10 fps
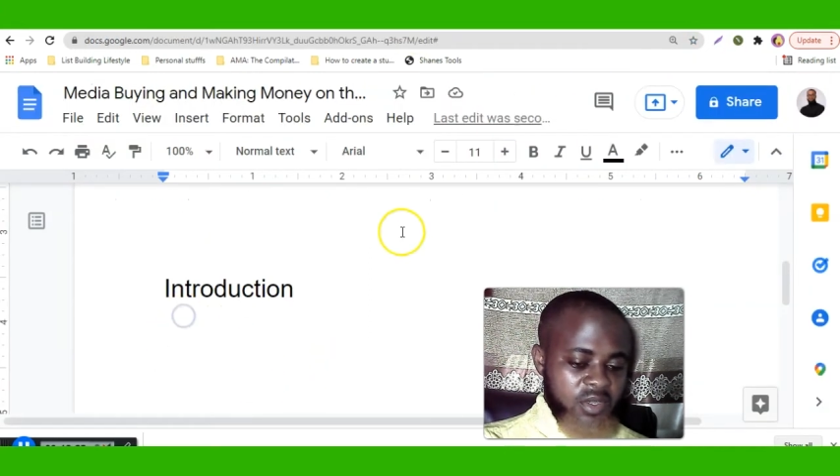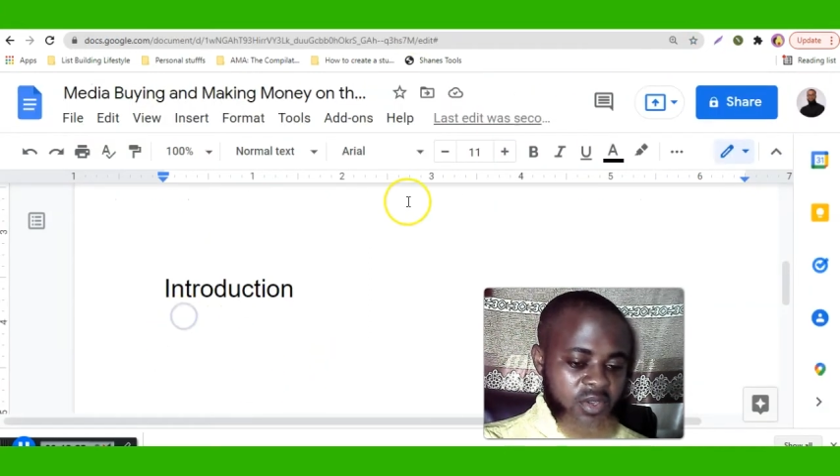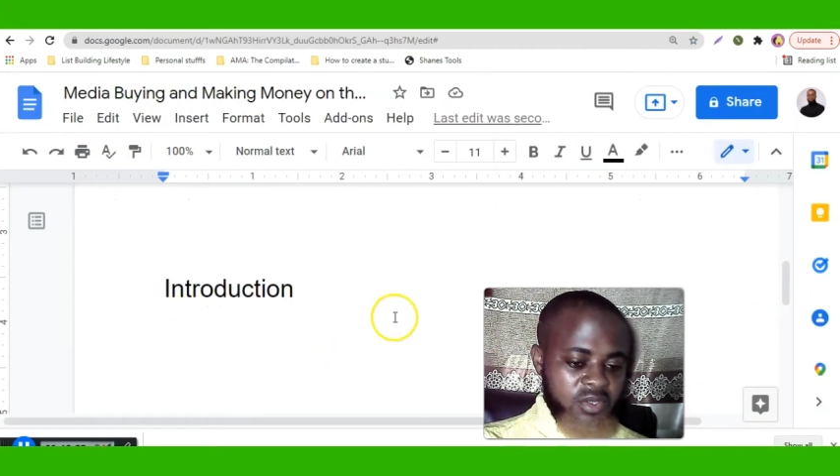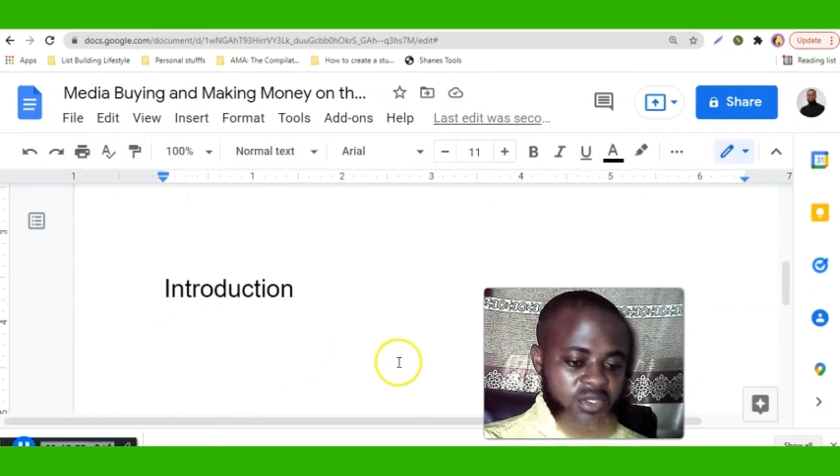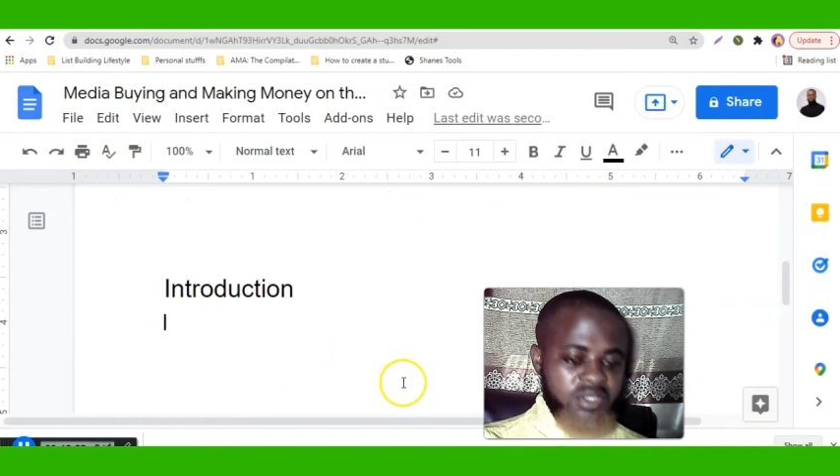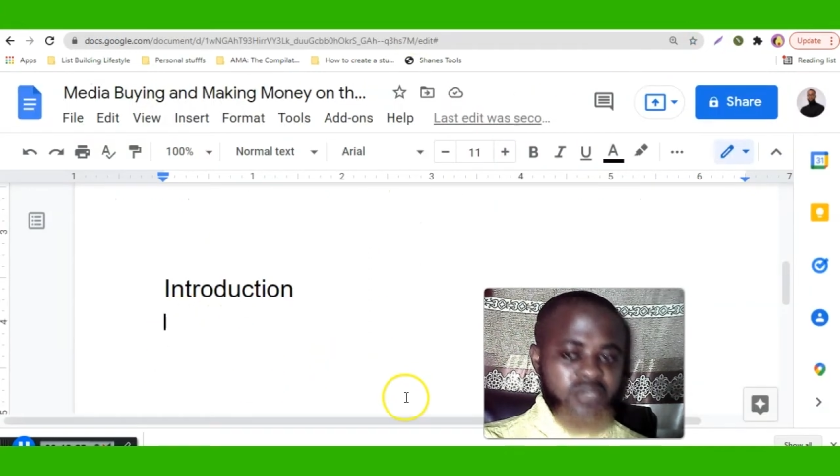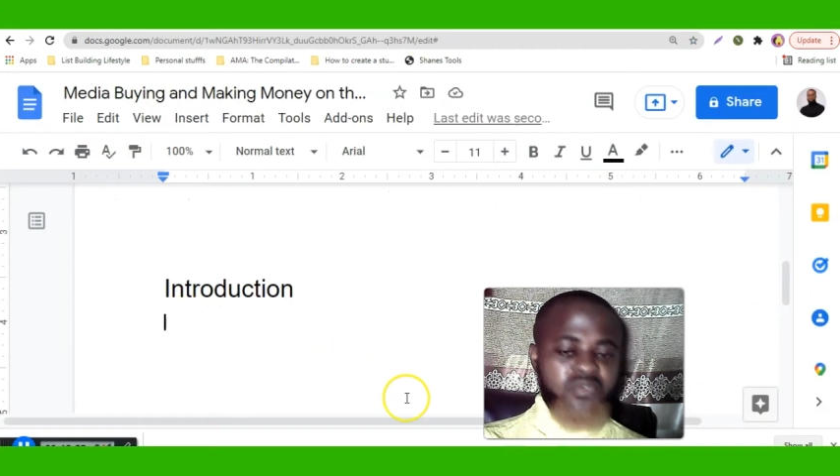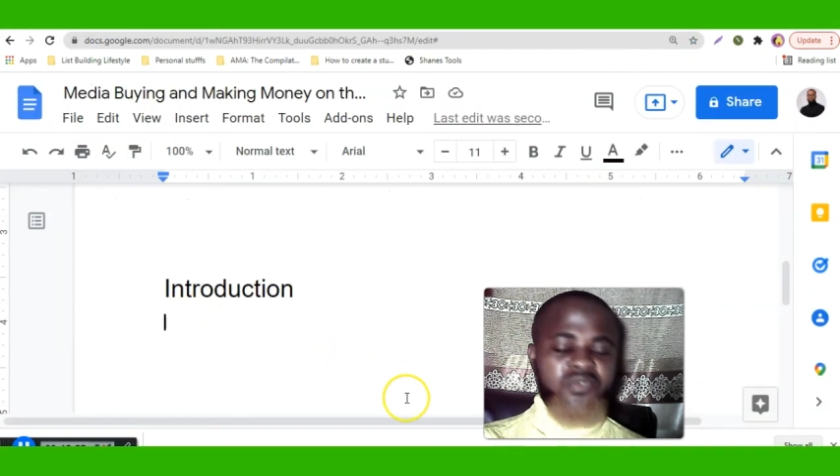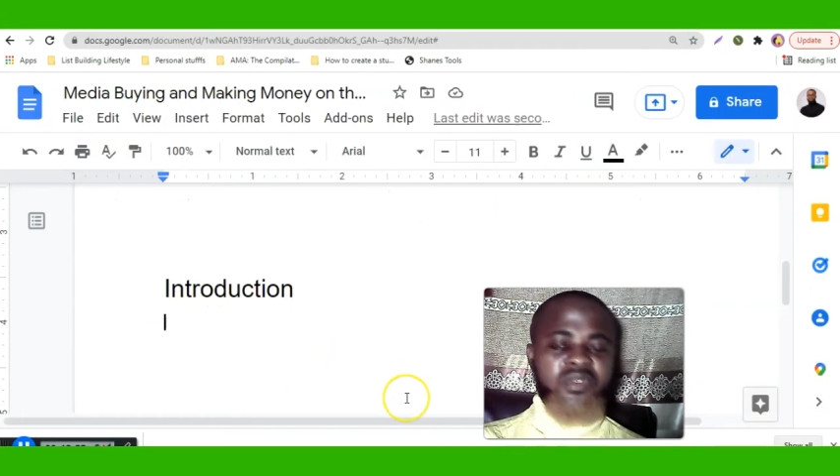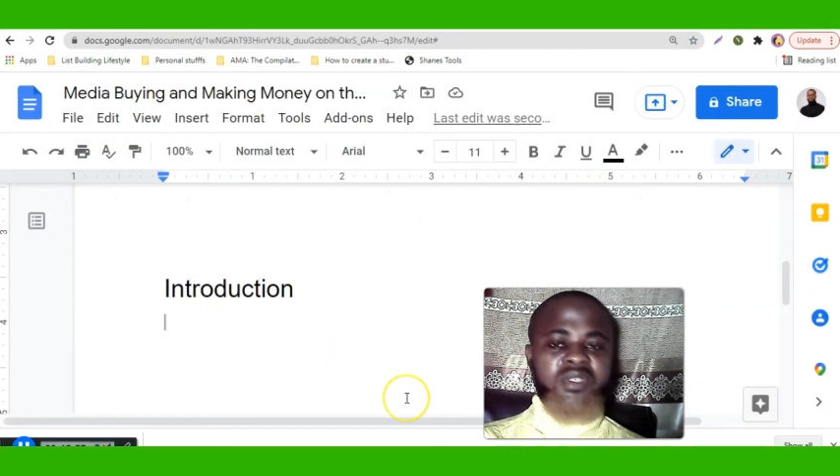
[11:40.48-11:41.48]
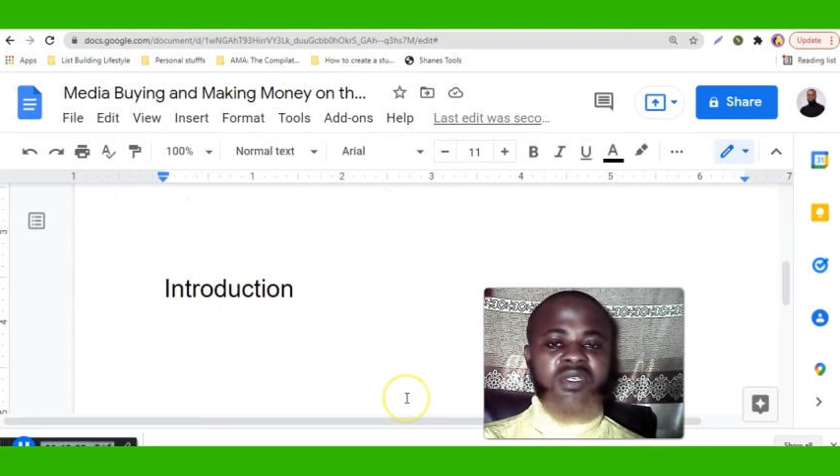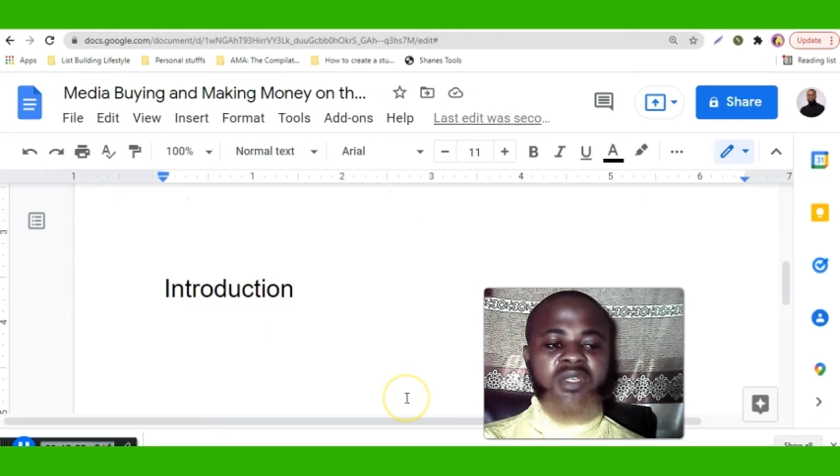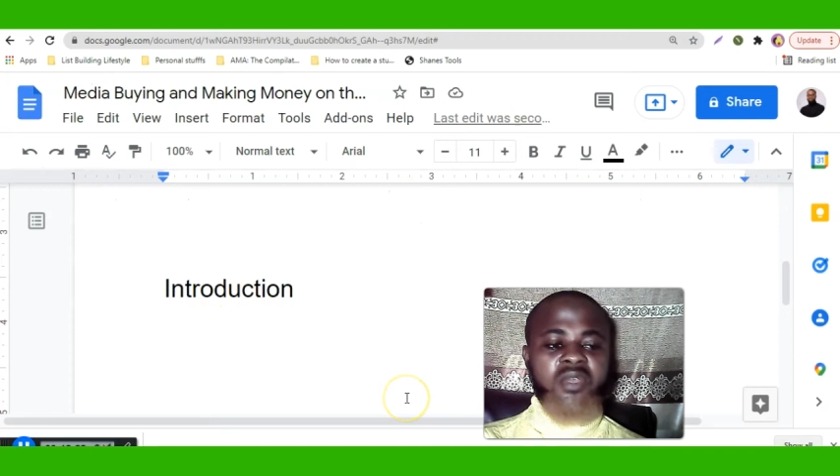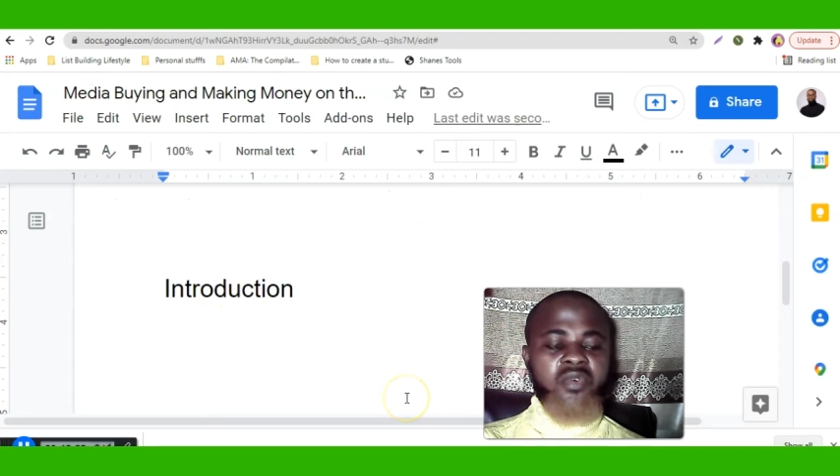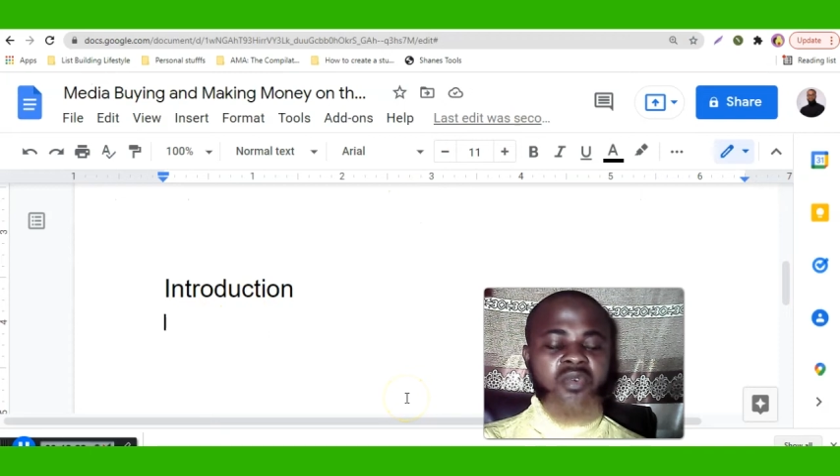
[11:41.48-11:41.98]
until you've written a
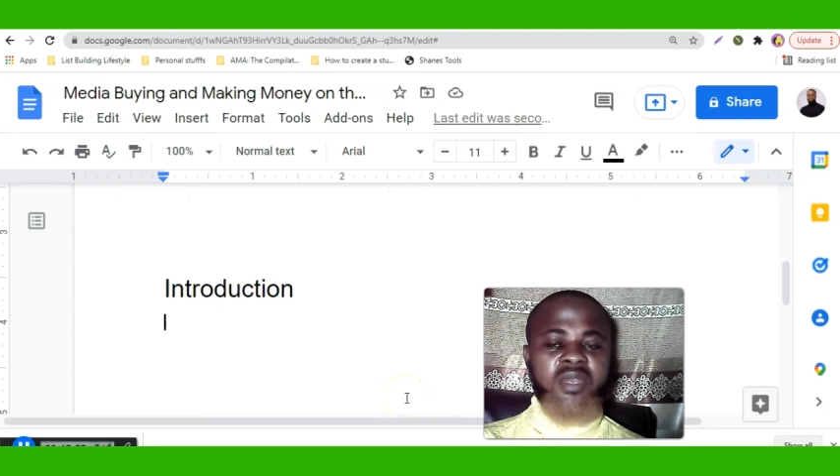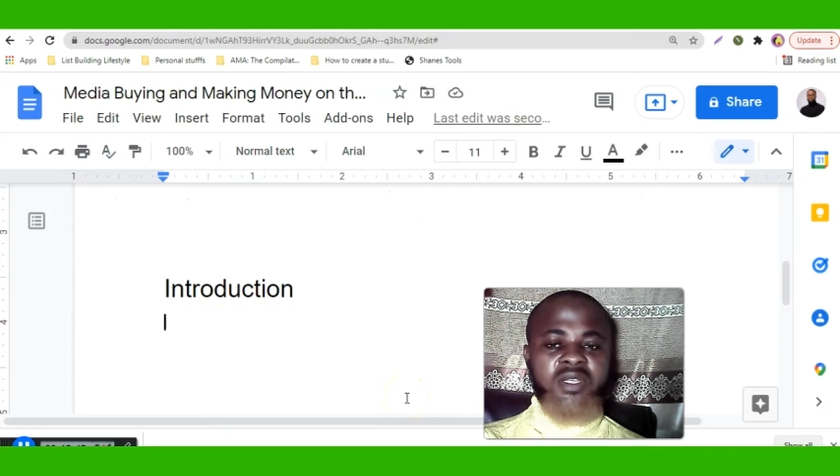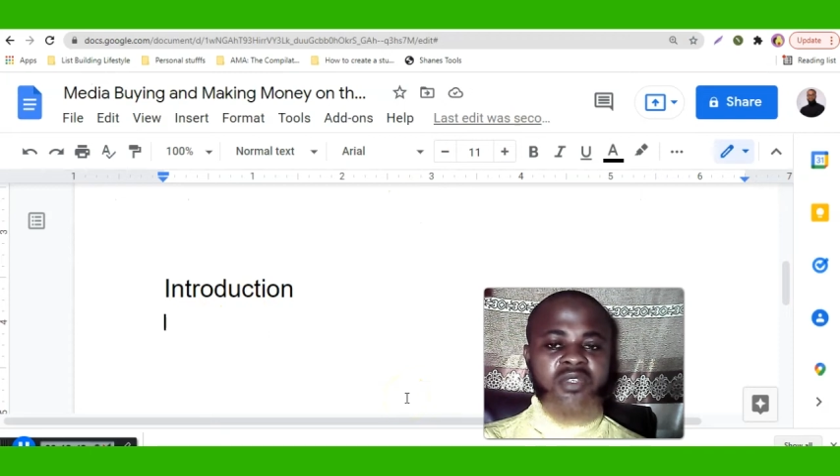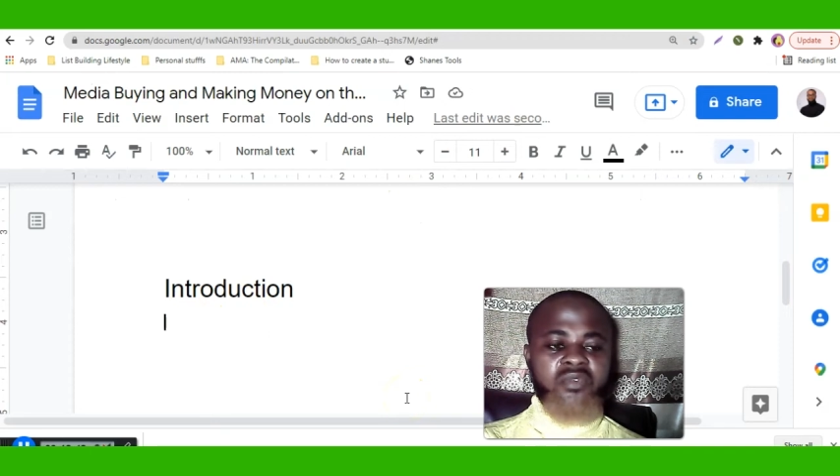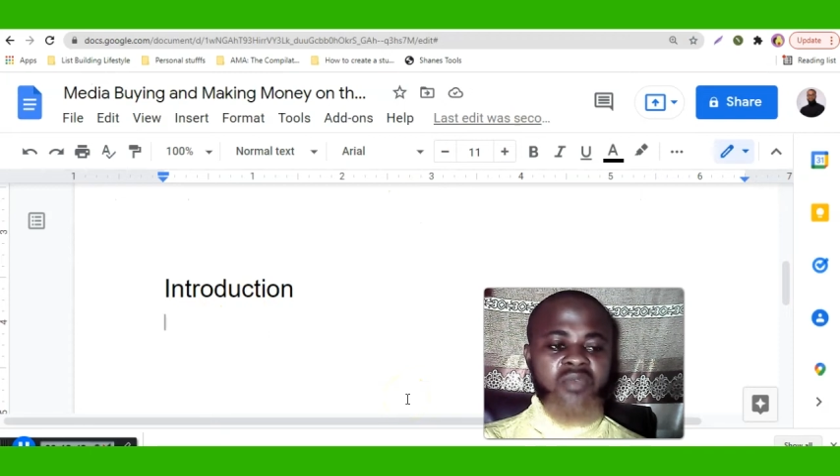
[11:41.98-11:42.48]
whole article.